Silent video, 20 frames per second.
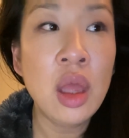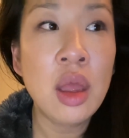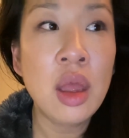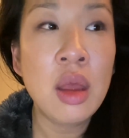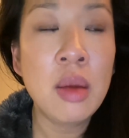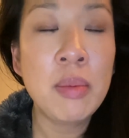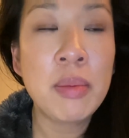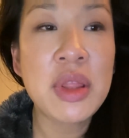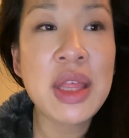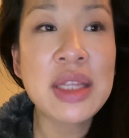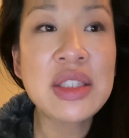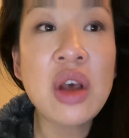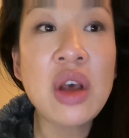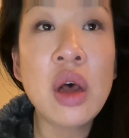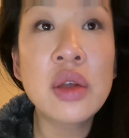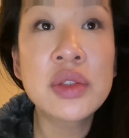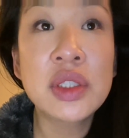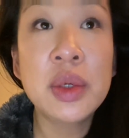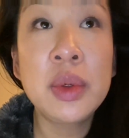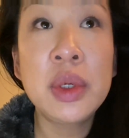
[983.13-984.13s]
But that's
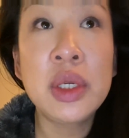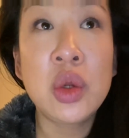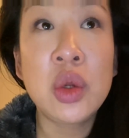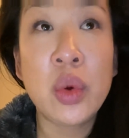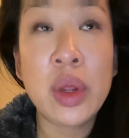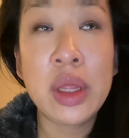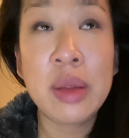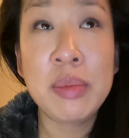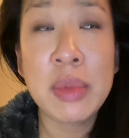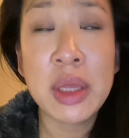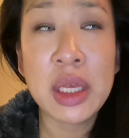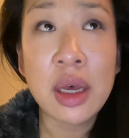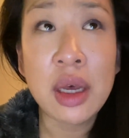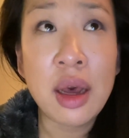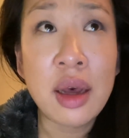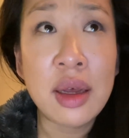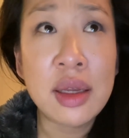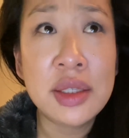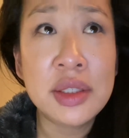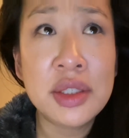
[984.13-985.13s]
also annoying
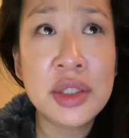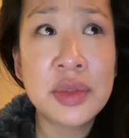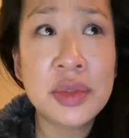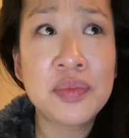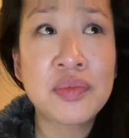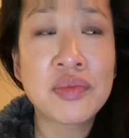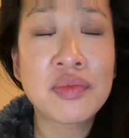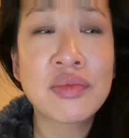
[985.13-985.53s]
because